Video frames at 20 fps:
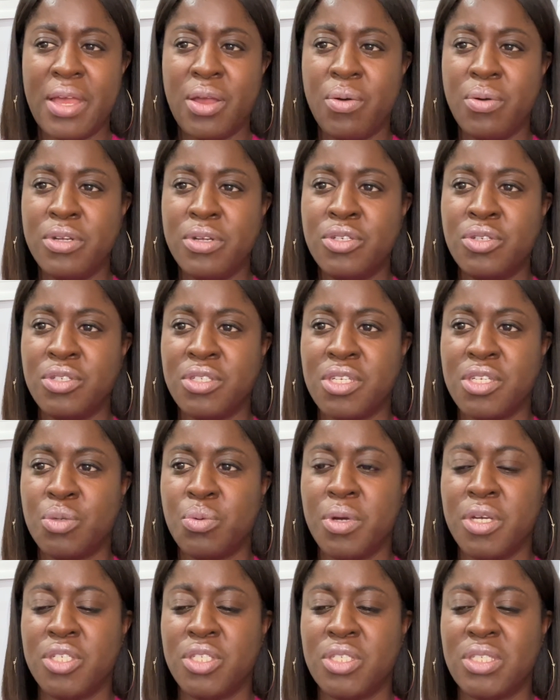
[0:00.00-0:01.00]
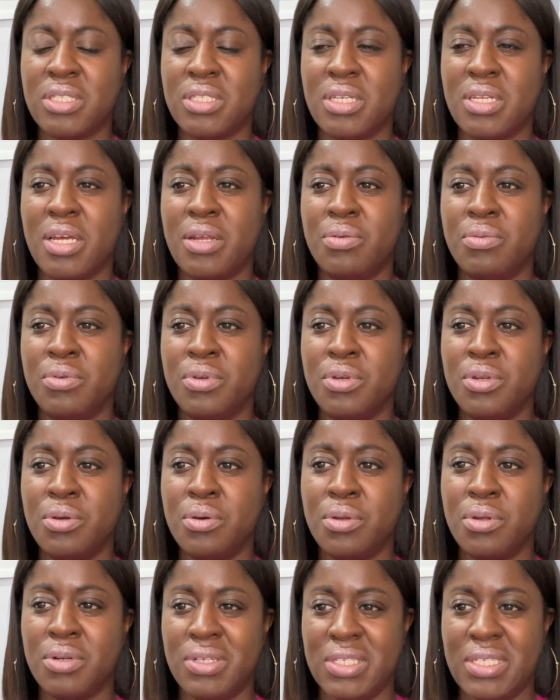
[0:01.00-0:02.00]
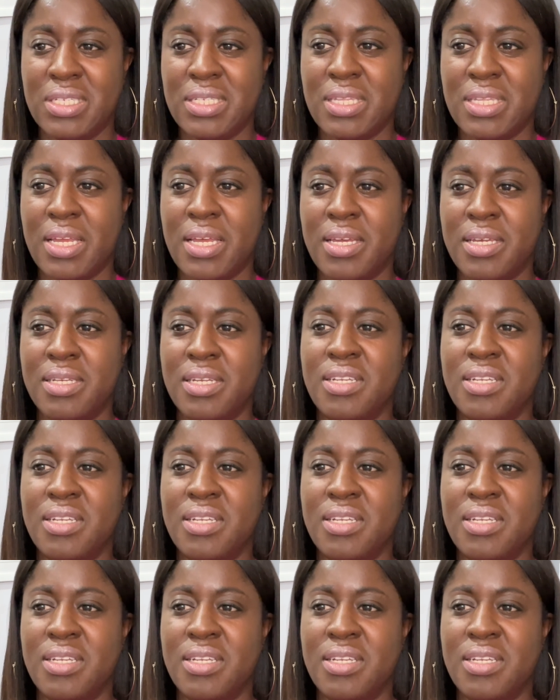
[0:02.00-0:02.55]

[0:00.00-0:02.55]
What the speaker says: going through situations that you don't understand,